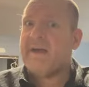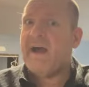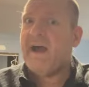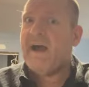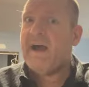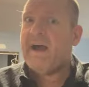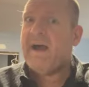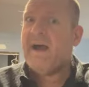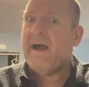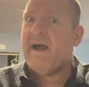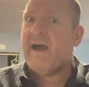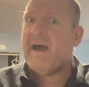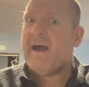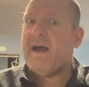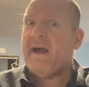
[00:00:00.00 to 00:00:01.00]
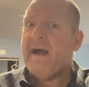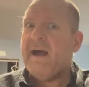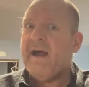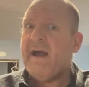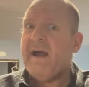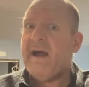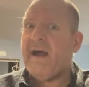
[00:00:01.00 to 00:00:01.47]
ta
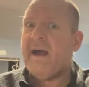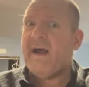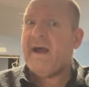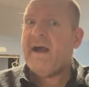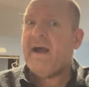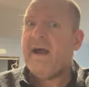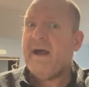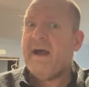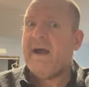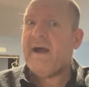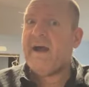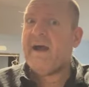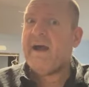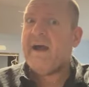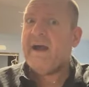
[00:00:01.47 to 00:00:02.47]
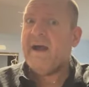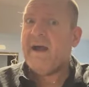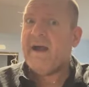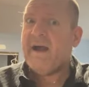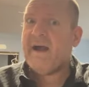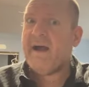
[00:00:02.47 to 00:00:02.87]
ah ah ah